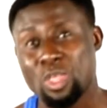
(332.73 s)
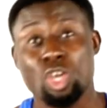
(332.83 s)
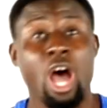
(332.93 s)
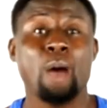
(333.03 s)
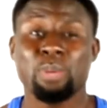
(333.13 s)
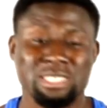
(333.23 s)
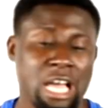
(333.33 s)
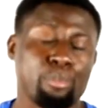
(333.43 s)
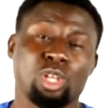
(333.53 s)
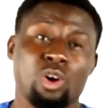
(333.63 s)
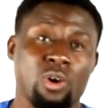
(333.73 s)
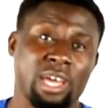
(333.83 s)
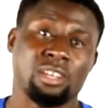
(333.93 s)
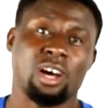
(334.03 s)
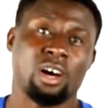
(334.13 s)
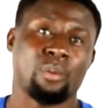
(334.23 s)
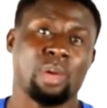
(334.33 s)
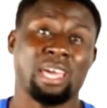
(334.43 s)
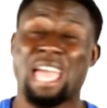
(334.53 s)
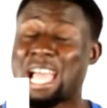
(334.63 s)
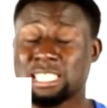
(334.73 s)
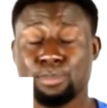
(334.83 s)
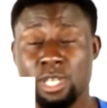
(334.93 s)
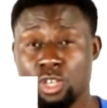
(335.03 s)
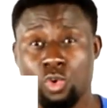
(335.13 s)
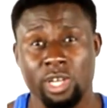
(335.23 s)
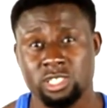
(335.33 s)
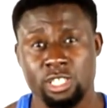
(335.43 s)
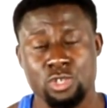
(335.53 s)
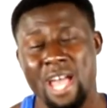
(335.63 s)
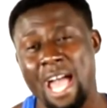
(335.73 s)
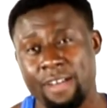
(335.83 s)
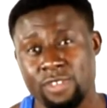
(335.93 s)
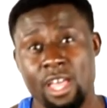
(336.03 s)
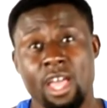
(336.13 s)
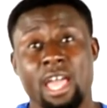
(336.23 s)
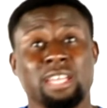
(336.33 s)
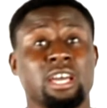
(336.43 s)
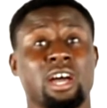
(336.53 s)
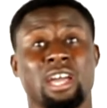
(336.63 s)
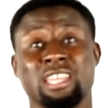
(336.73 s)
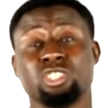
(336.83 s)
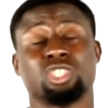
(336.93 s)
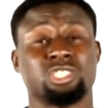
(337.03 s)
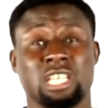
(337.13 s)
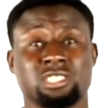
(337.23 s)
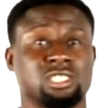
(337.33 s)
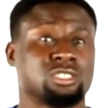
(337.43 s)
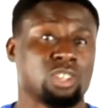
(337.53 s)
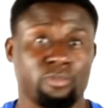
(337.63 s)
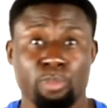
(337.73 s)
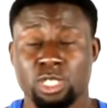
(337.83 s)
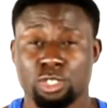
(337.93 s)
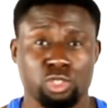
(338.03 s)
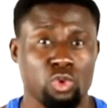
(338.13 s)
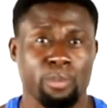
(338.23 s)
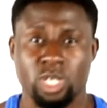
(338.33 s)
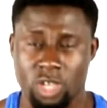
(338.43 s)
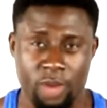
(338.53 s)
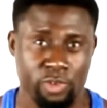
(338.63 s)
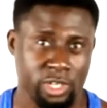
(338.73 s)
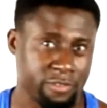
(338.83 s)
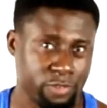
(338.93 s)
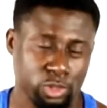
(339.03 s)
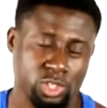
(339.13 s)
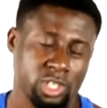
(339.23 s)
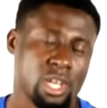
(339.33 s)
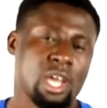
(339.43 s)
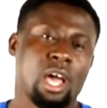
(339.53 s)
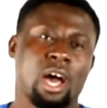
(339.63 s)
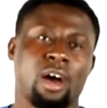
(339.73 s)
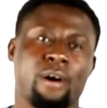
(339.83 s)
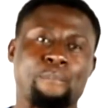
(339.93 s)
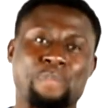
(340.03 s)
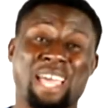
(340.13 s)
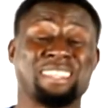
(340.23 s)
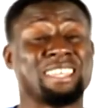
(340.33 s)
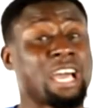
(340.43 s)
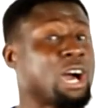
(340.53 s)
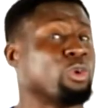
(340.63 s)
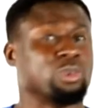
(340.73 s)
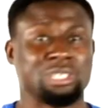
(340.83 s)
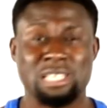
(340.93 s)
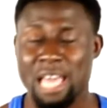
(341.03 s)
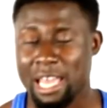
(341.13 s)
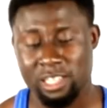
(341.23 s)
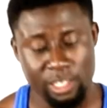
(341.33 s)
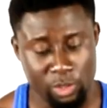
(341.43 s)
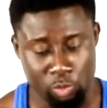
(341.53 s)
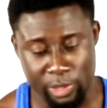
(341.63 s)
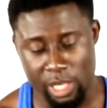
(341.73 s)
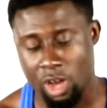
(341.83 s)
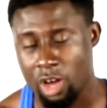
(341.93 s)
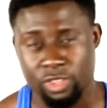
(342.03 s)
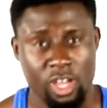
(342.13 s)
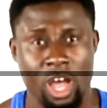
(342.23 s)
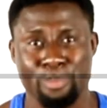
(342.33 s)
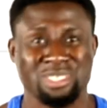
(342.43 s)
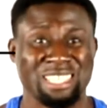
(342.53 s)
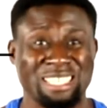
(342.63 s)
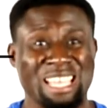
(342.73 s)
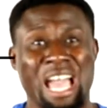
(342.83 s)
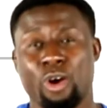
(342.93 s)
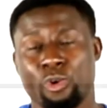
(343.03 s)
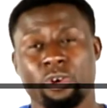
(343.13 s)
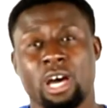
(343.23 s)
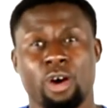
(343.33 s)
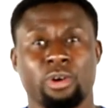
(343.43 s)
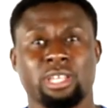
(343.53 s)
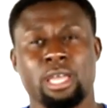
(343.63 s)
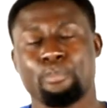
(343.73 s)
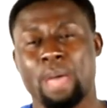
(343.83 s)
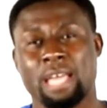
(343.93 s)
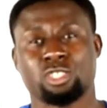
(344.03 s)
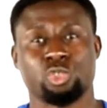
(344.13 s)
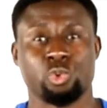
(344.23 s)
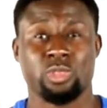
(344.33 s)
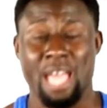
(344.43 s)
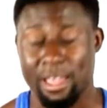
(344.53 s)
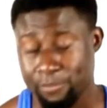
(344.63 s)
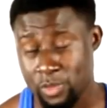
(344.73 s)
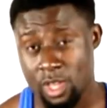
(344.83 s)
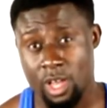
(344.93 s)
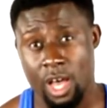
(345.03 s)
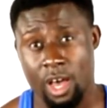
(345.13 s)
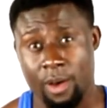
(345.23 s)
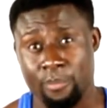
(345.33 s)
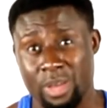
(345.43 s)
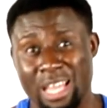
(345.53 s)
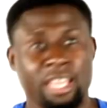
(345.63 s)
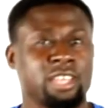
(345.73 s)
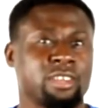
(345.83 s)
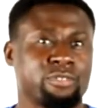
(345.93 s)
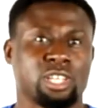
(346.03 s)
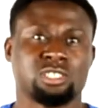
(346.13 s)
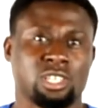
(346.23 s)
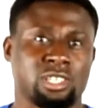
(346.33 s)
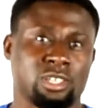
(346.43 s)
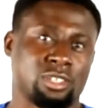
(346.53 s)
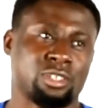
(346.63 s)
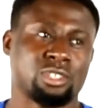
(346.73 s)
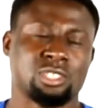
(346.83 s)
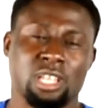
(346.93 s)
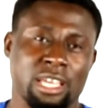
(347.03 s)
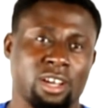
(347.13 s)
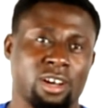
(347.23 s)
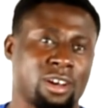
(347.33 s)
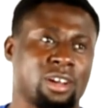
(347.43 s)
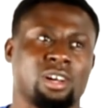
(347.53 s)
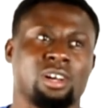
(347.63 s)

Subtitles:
comment down below and ask me any questions you have, and any suggestions of muscles you want me to cover in the future. And then I will gladly read all the comments, and I'll get back to that. And if there's a